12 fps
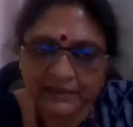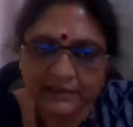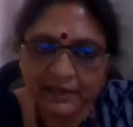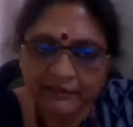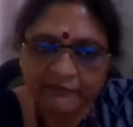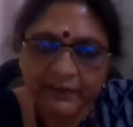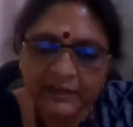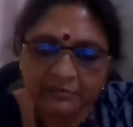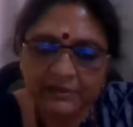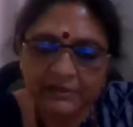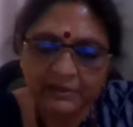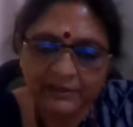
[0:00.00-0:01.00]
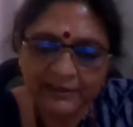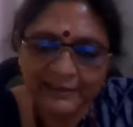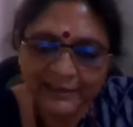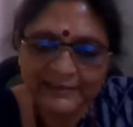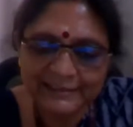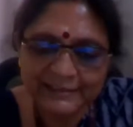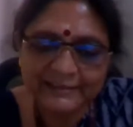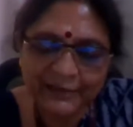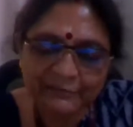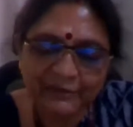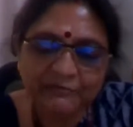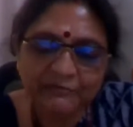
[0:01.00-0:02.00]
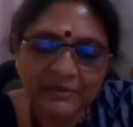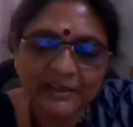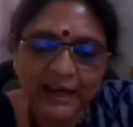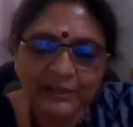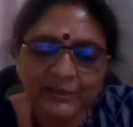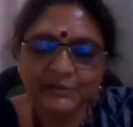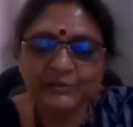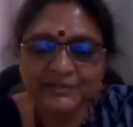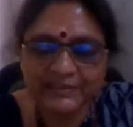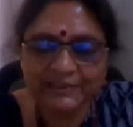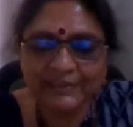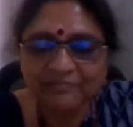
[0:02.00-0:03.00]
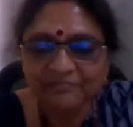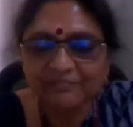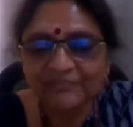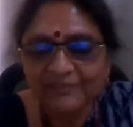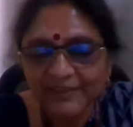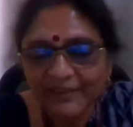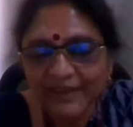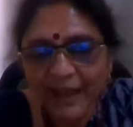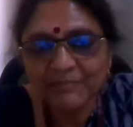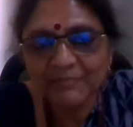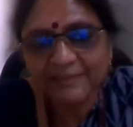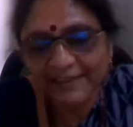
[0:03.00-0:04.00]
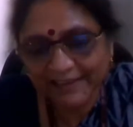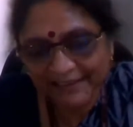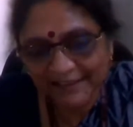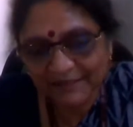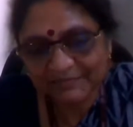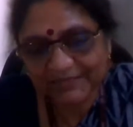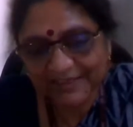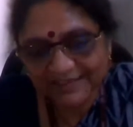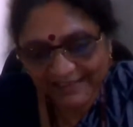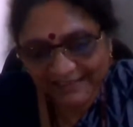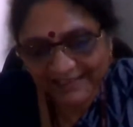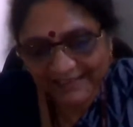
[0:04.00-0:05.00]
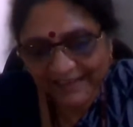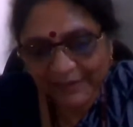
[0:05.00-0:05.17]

uh, available. It's just that we have to be continuously upskilling them. That's it.